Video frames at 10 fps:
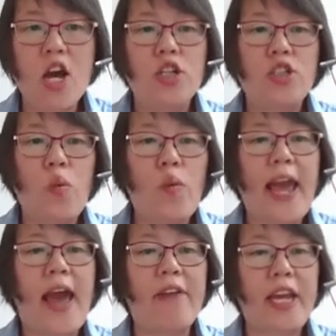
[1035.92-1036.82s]
So we
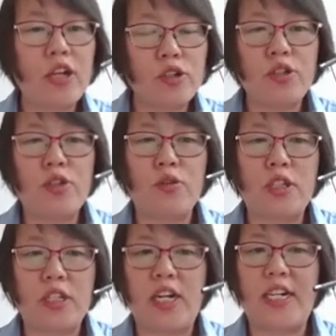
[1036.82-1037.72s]
have
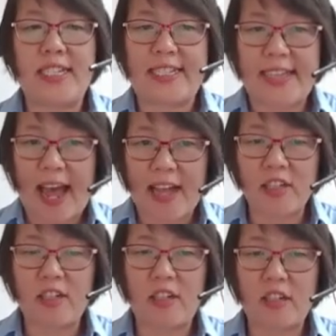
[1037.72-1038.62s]
introduced a
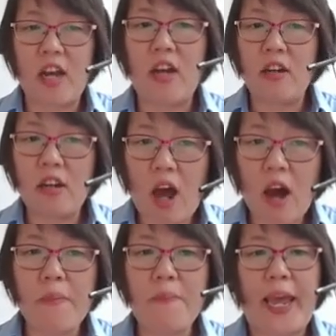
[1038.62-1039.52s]
standard
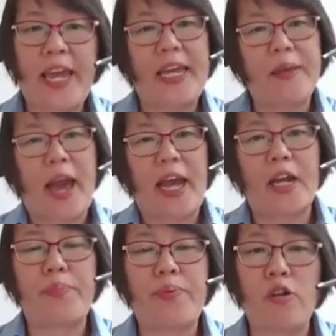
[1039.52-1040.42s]
non-piggyback
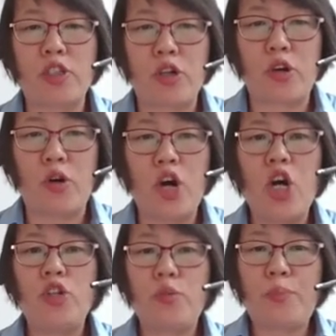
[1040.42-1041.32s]
protocol
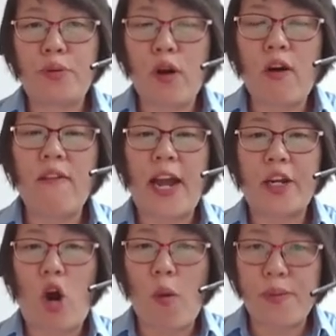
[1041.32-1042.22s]
to provide
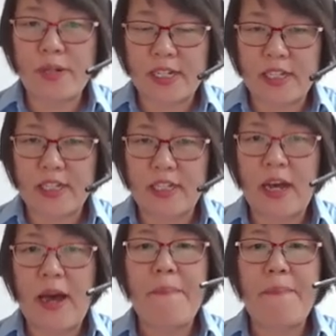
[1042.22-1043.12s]
options
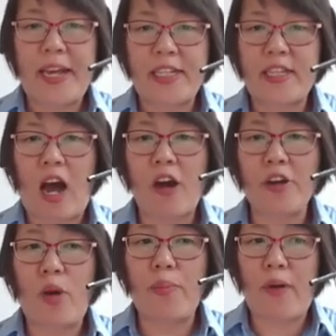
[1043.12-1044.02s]
based on
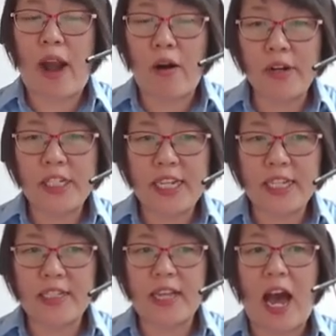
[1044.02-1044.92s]
your
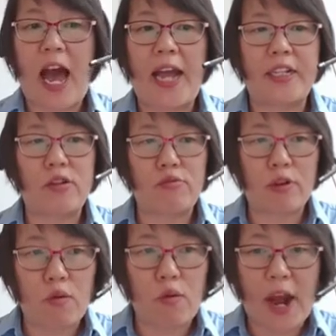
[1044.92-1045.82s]
priorities and
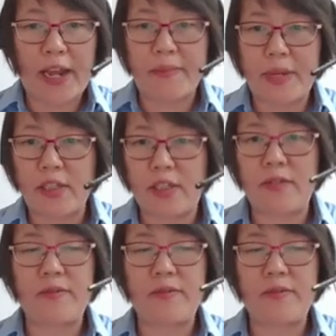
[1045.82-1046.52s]
requirement.